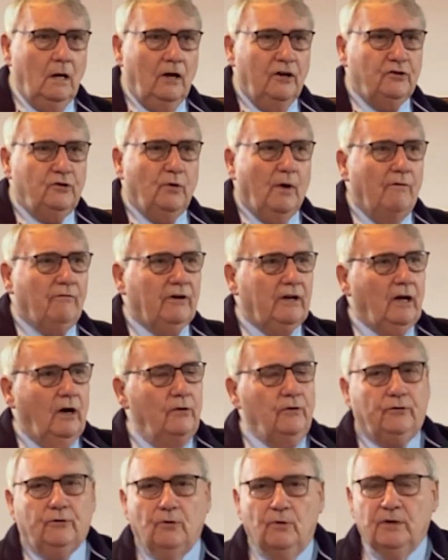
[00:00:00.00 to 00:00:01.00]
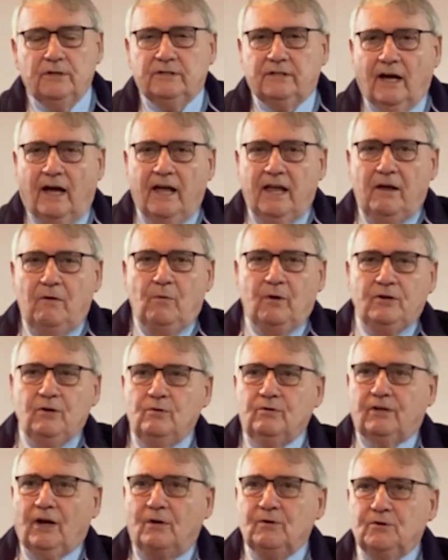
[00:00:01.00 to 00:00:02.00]
Do you ever go through a day when you
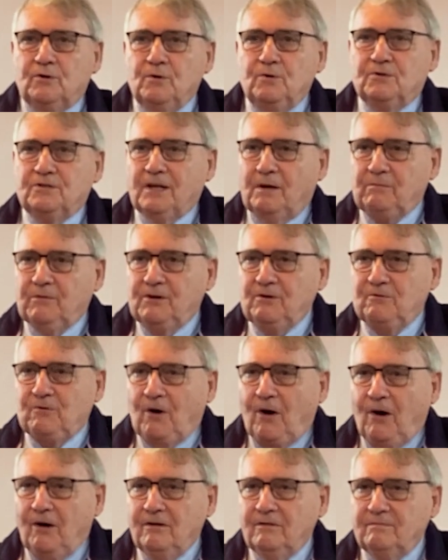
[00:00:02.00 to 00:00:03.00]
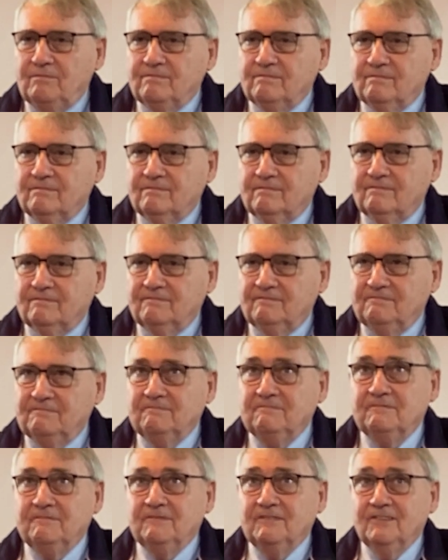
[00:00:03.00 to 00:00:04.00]
don't do something wrong?
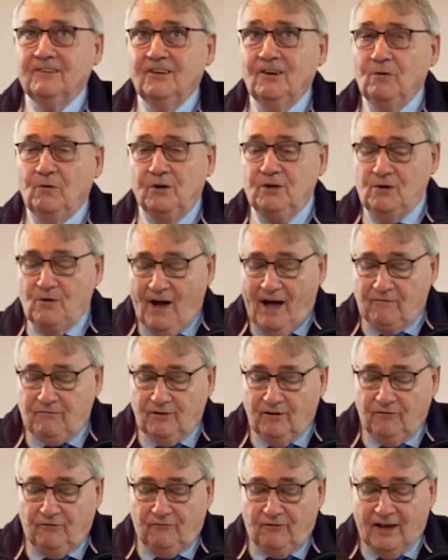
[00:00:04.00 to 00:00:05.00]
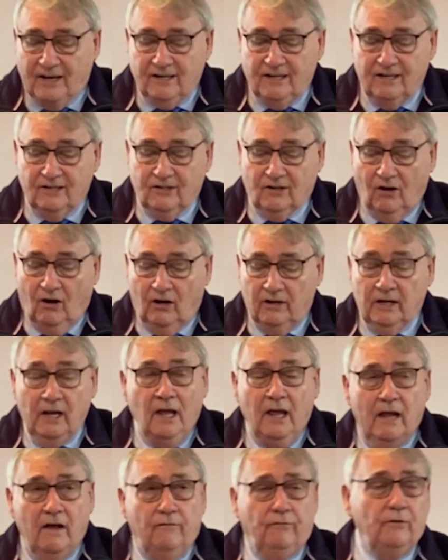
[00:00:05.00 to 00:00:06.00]
When you haven't offended God?
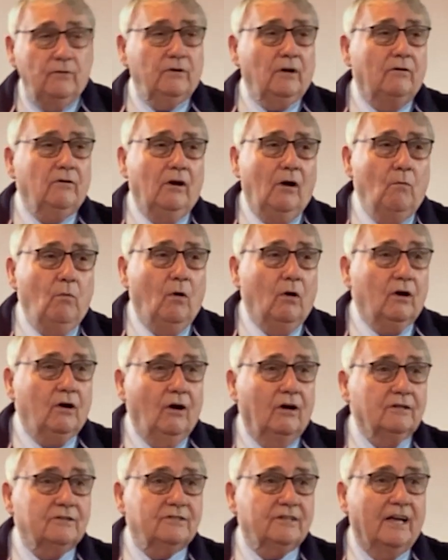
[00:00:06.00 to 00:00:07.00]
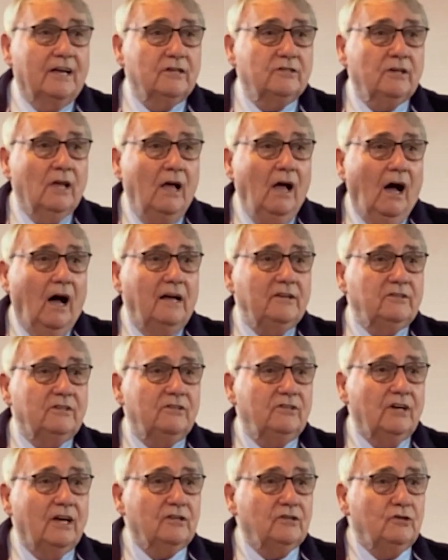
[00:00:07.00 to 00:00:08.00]
If you don't know what God says, I
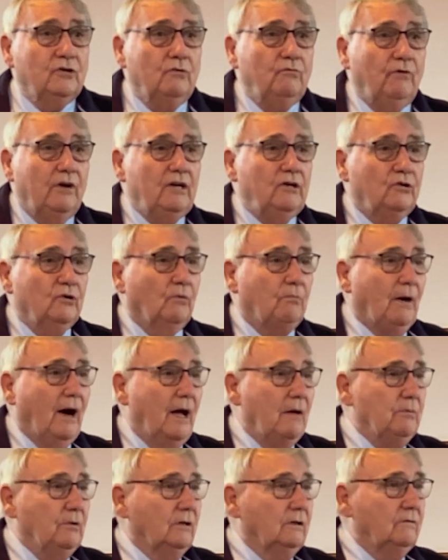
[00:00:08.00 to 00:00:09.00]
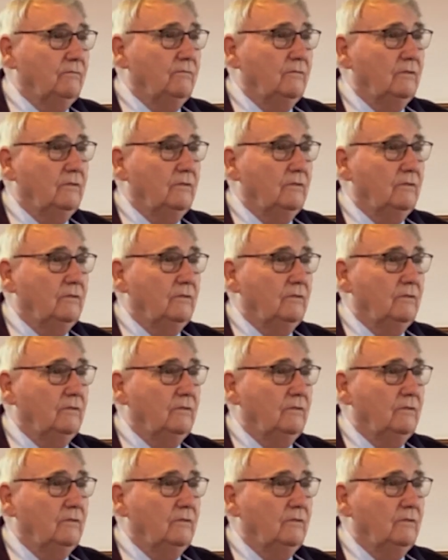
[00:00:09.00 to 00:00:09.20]
suggest you read your Bible.